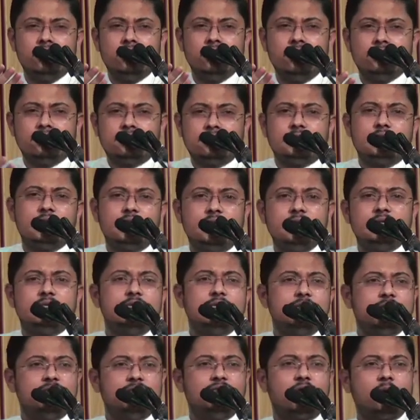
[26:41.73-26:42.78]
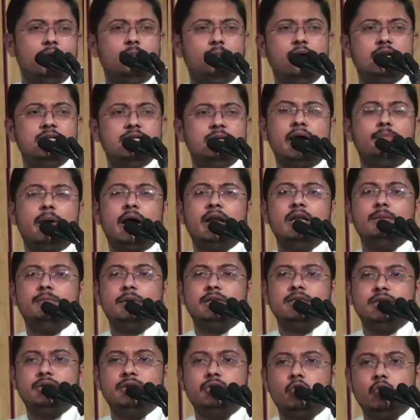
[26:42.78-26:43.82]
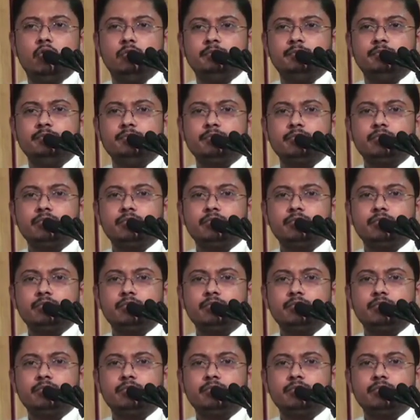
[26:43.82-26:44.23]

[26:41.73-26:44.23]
This is a disease in foreign policy, Panipat syndrome.